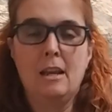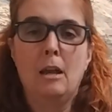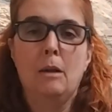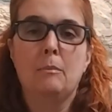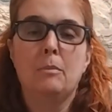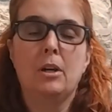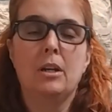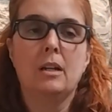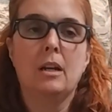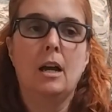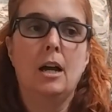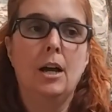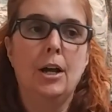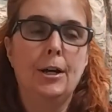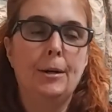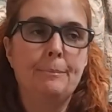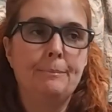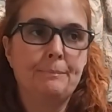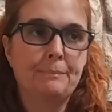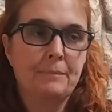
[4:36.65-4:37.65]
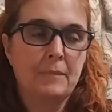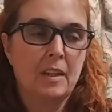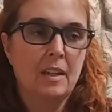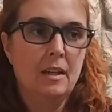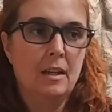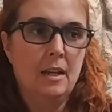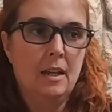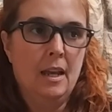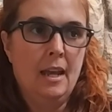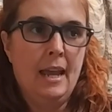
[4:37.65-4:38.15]
But
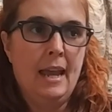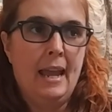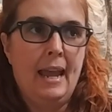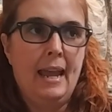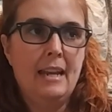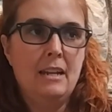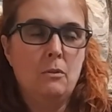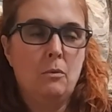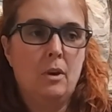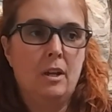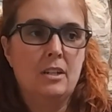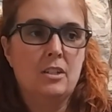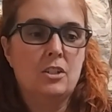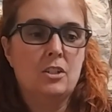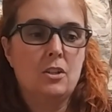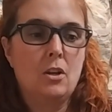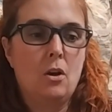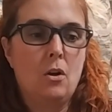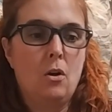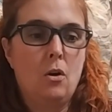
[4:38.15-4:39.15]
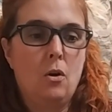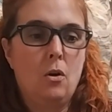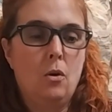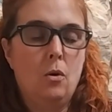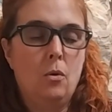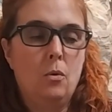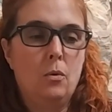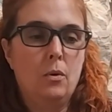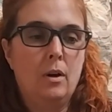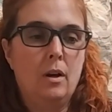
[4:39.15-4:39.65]
anyway,
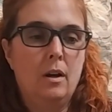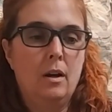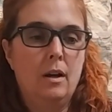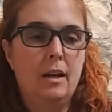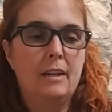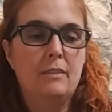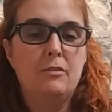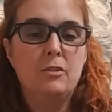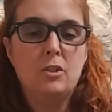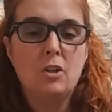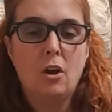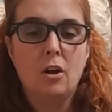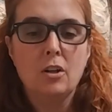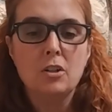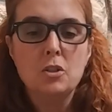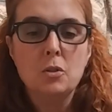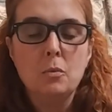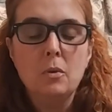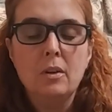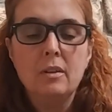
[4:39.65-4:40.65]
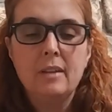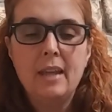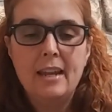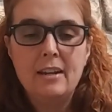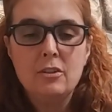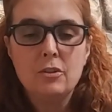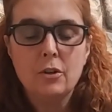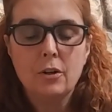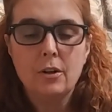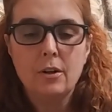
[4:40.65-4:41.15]
so if you talk to a
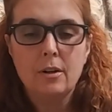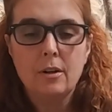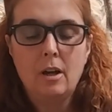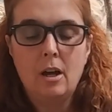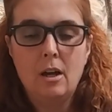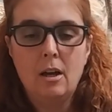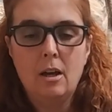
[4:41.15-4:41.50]
lender,